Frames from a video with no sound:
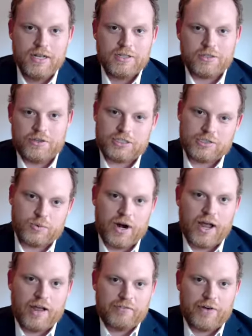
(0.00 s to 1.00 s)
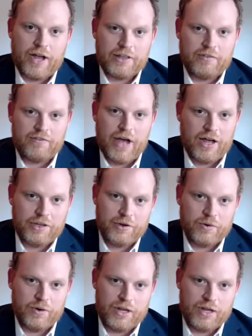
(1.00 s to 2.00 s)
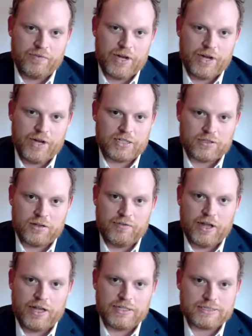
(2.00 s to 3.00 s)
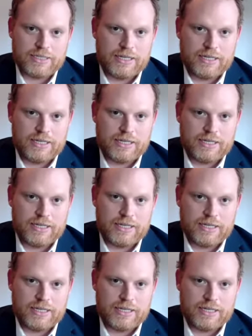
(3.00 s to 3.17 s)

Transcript: So this is where I find the value in financial advice.